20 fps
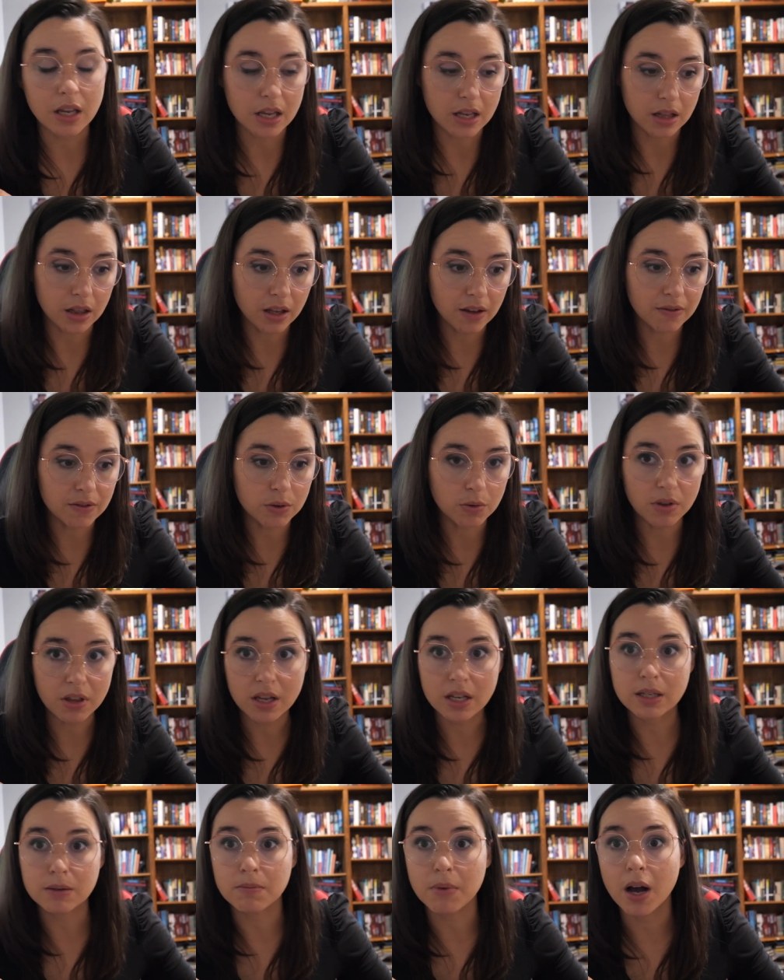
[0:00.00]
he lives with
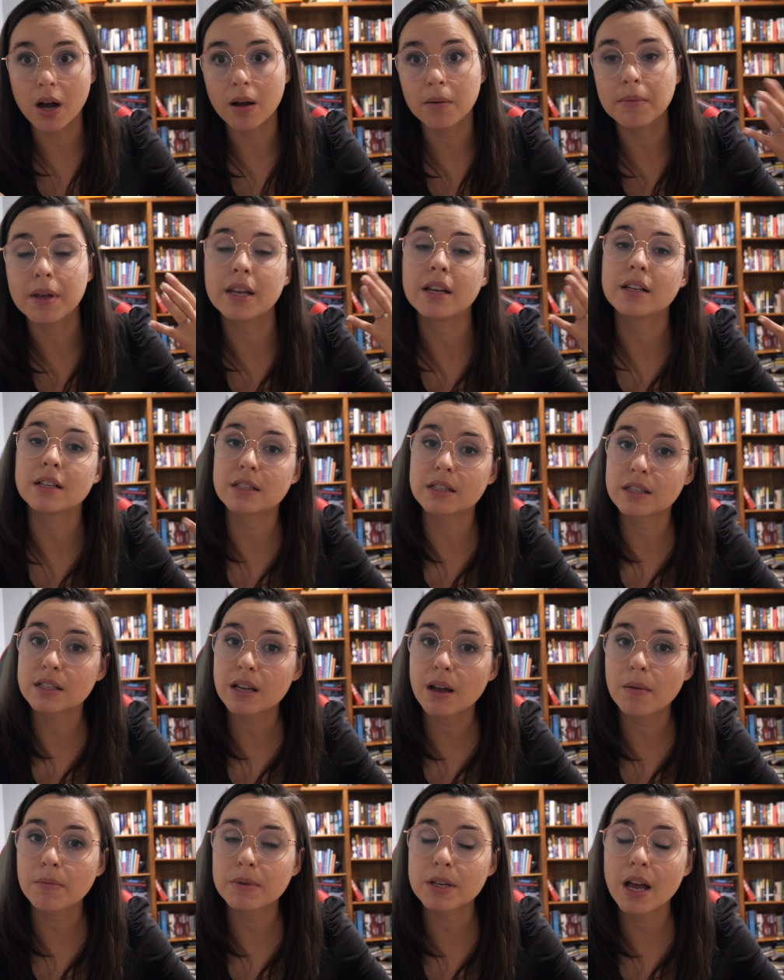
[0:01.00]
his mom and his
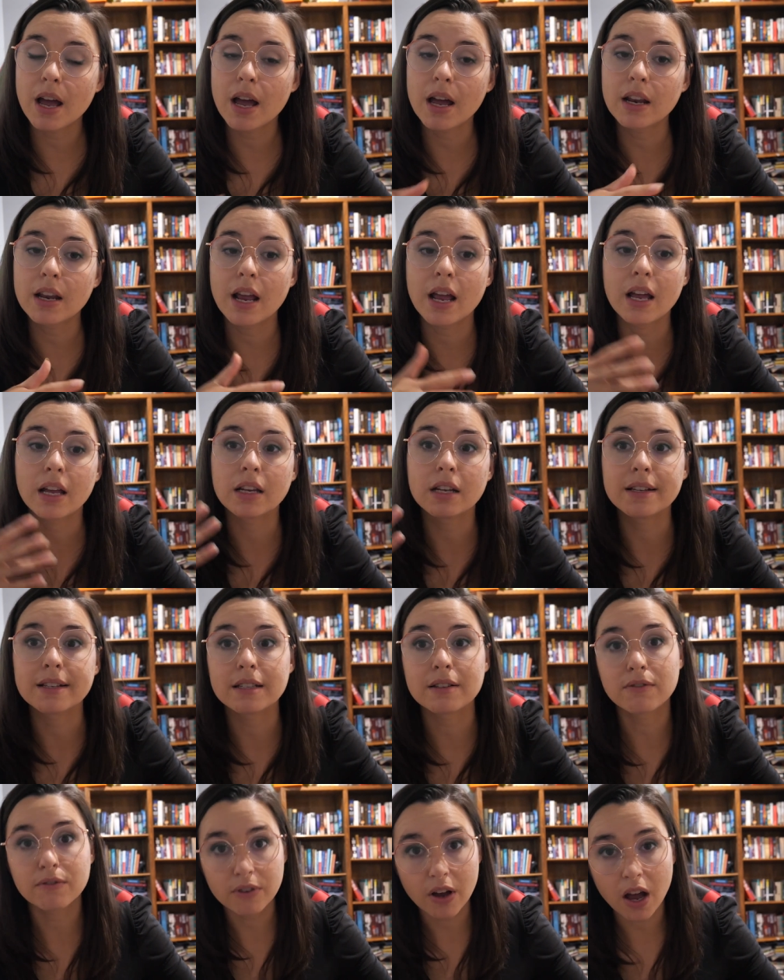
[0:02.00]
stepdad and
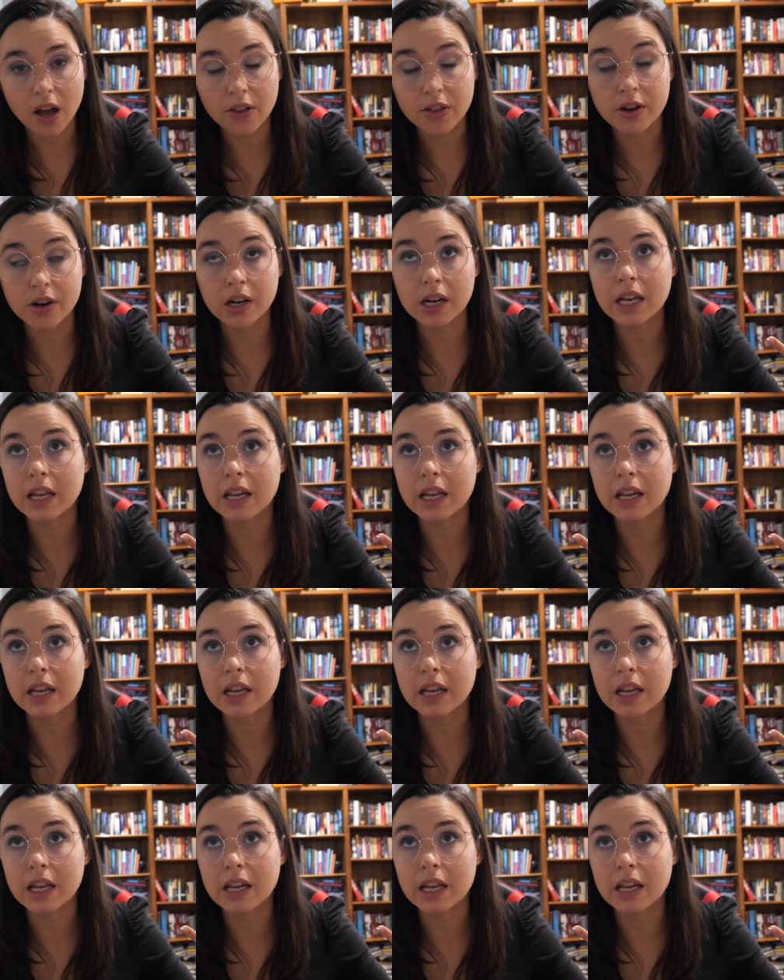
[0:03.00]
his father.